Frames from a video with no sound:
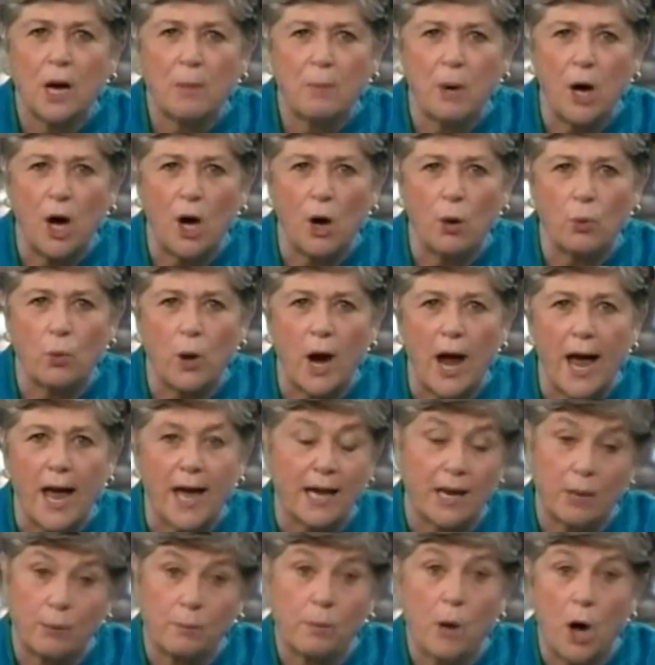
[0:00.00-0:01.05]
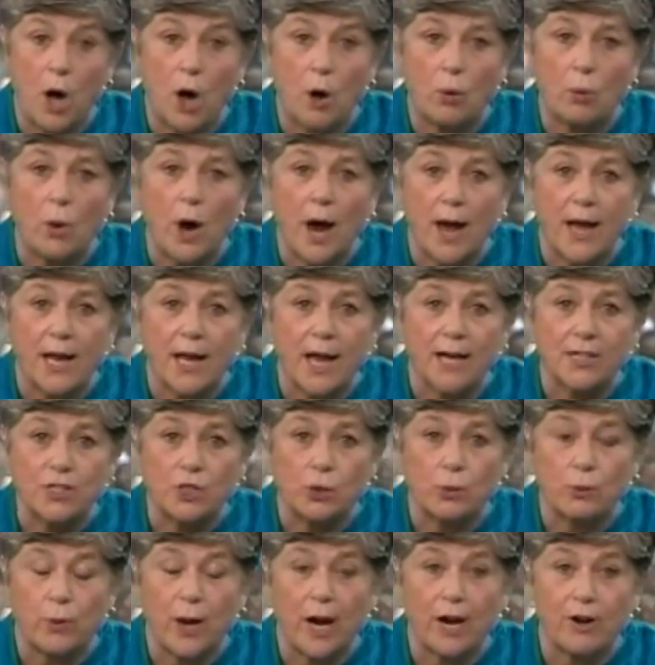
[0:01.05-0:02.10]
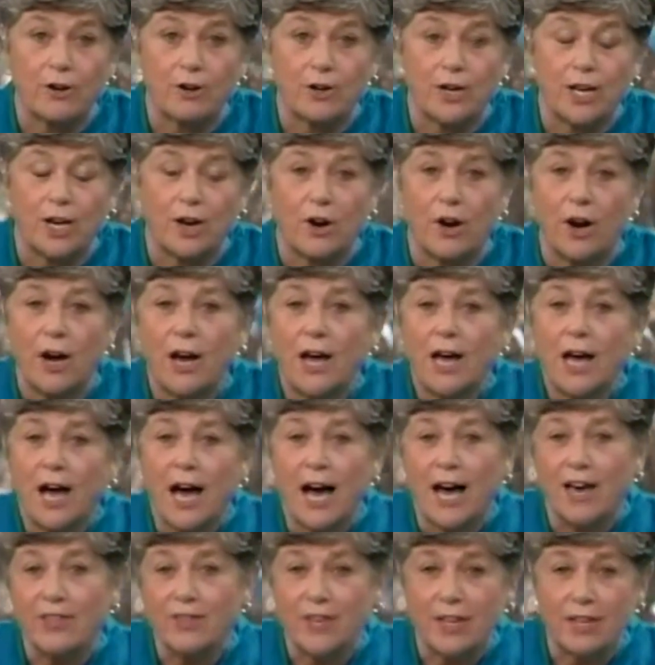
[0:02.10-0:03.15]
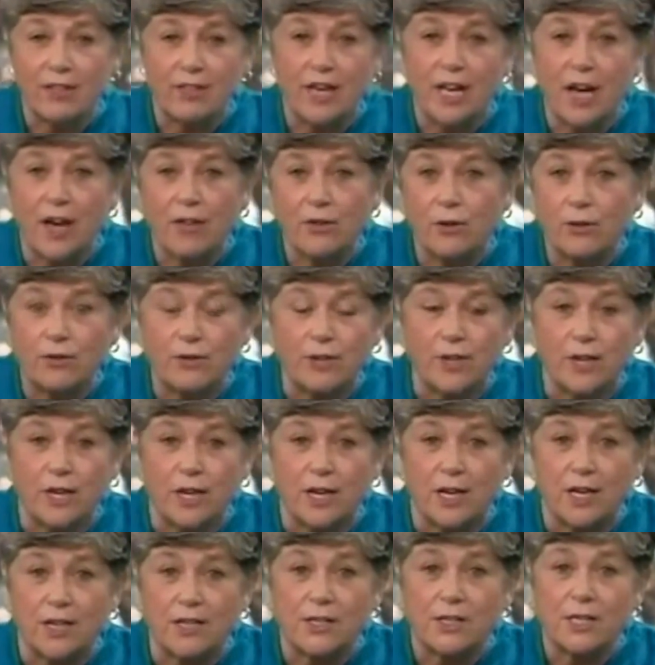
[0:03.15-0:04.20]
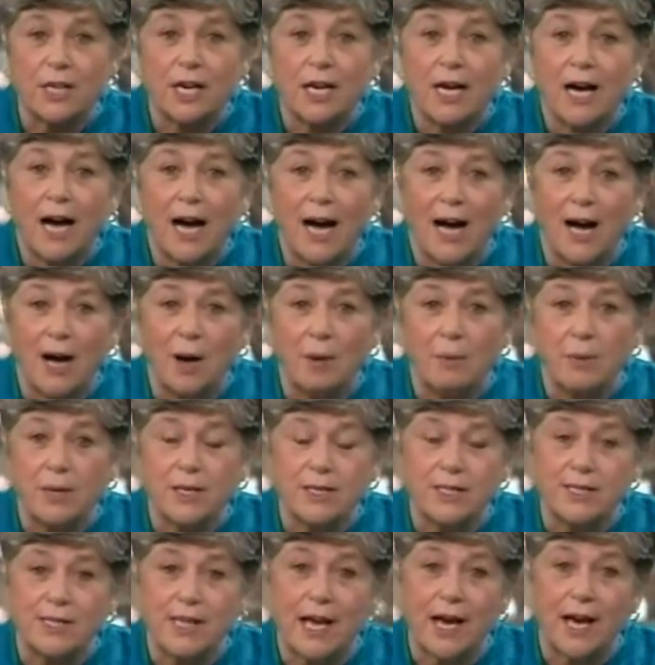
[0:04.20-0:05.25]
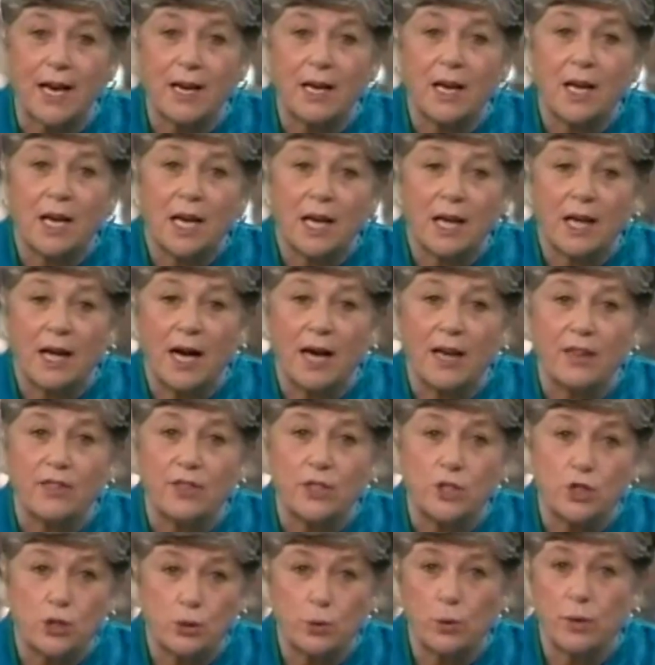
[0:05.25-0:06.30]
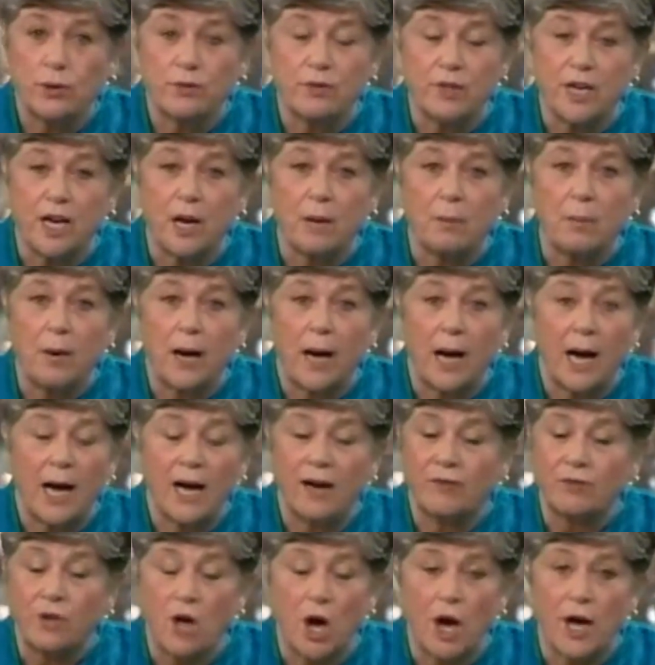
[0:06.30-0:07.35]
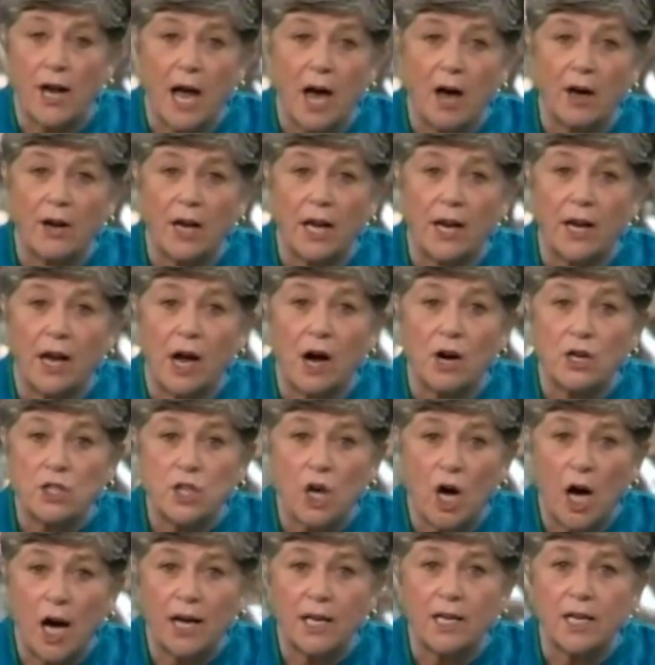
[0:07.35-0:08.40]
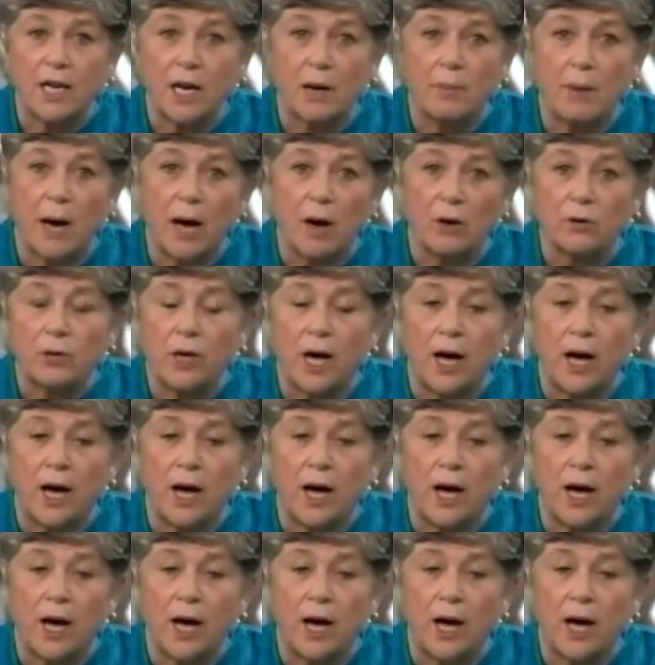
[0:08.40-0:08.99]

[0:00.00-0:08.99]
Paul Ryan, and Paul Ryan has a record here. I think the other thing is that the two of them have gone out and are talking about